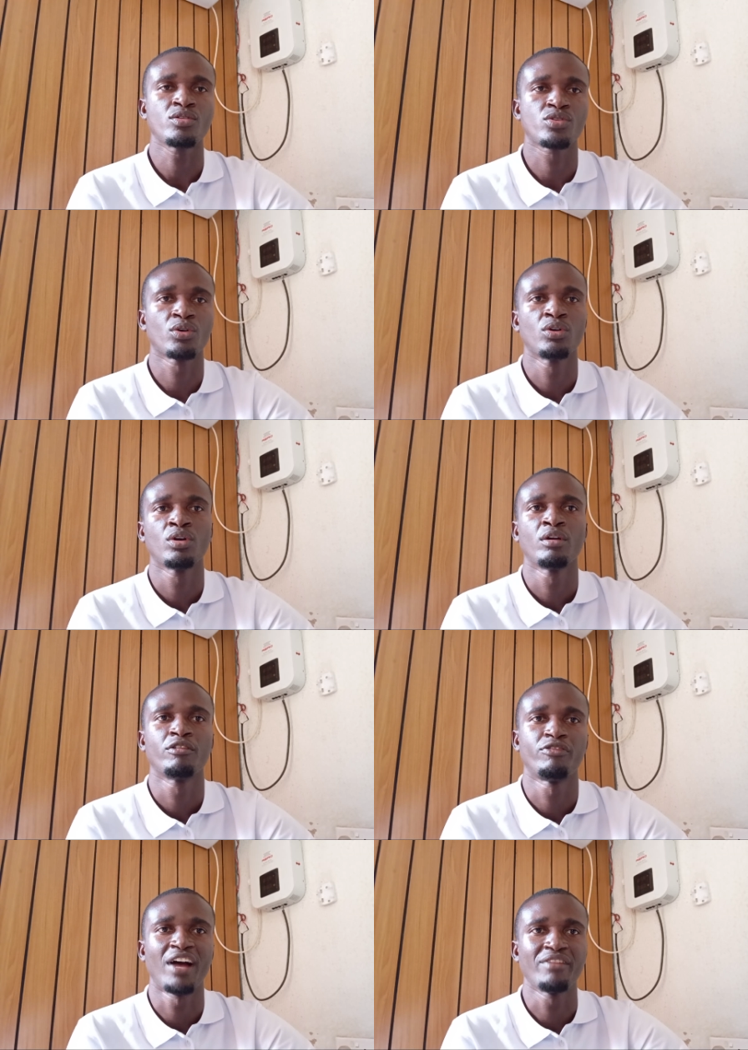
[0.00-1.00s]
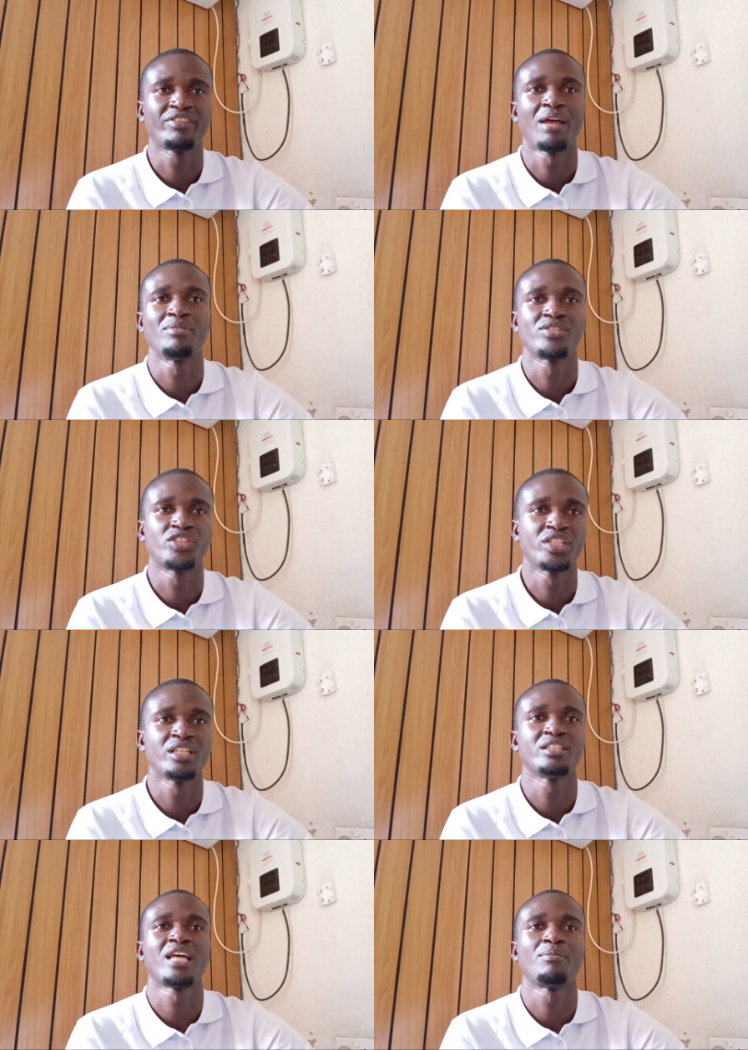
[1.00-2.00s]
So 5 times
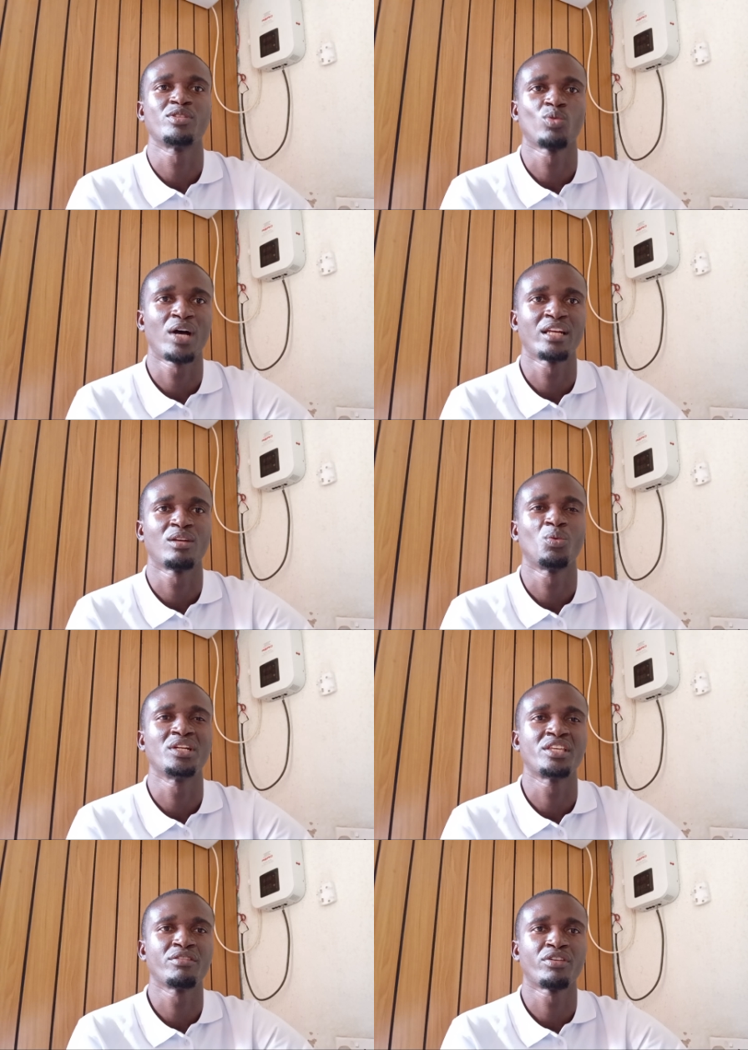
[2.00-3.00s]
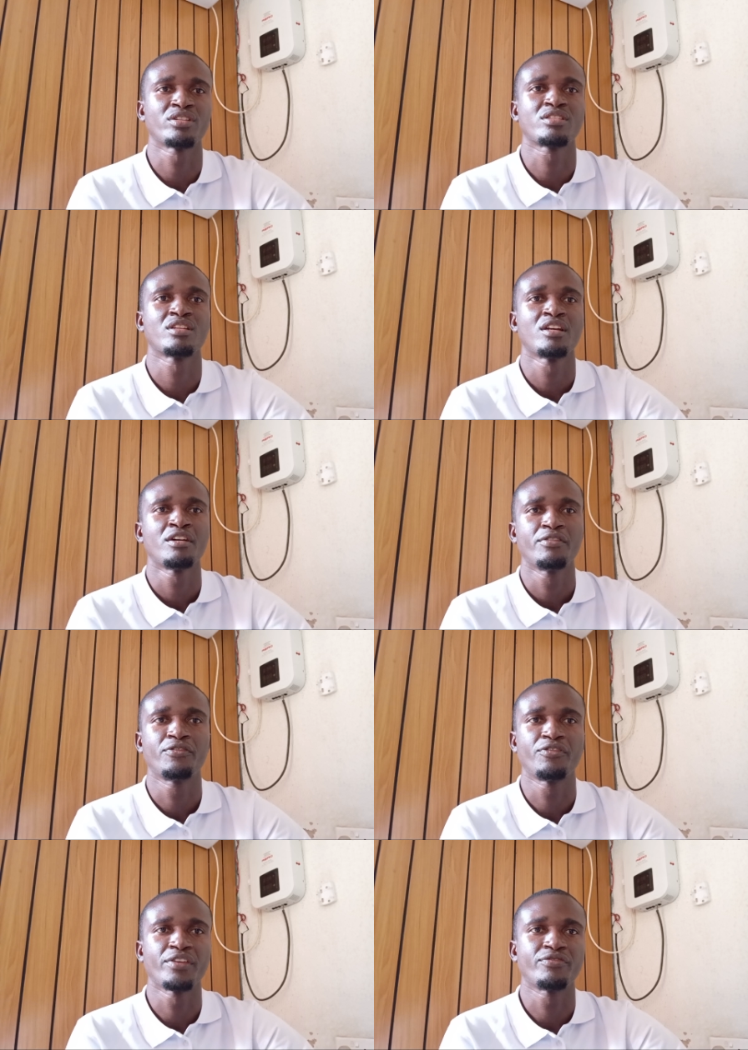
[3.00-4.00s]
3 times 1 will give us
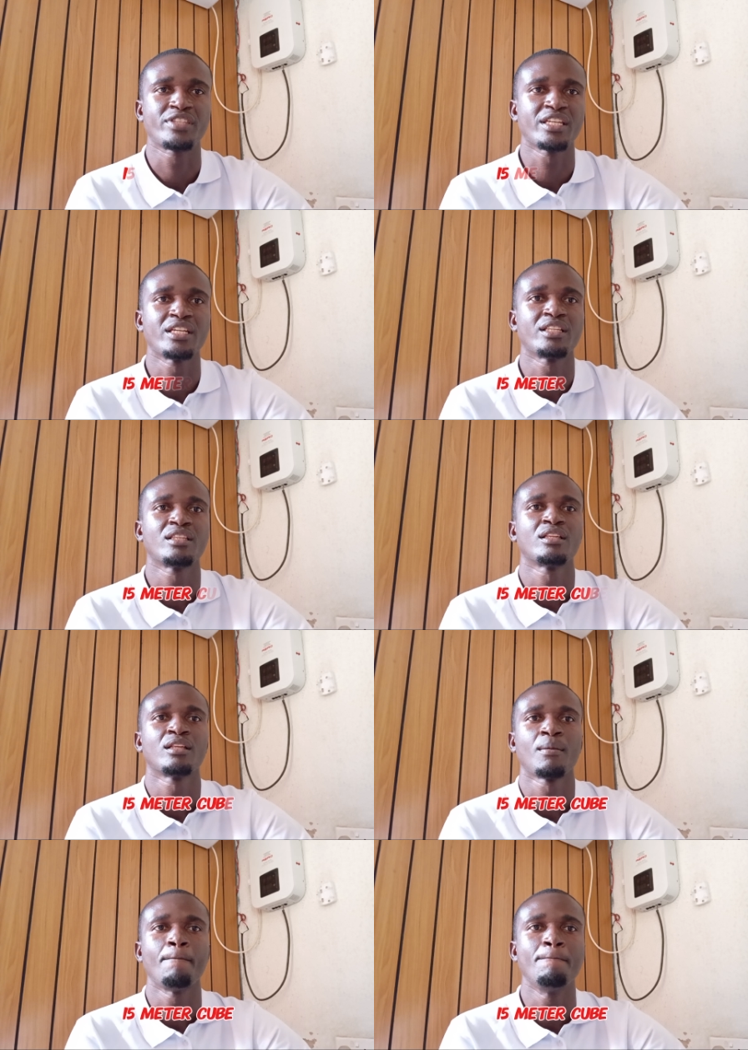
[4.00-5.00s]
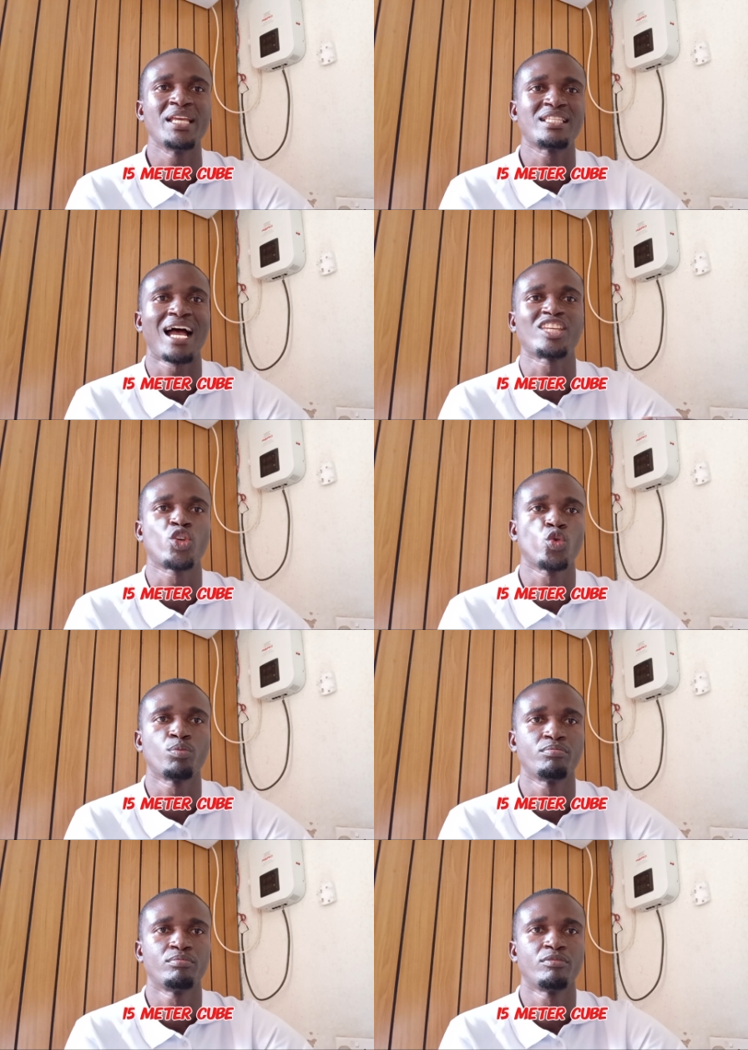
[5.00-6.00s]
15 meter cube.